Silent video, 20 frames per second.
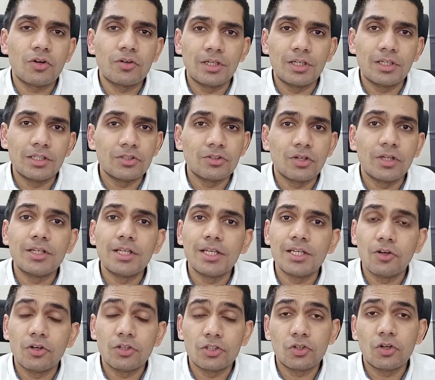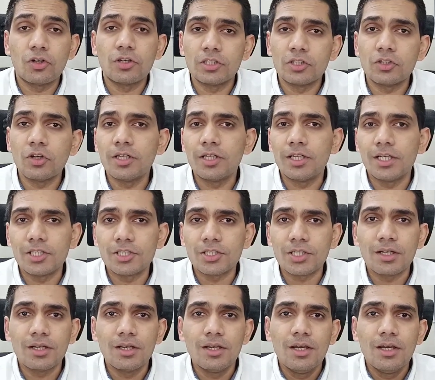reconsolidate or stock consolidation.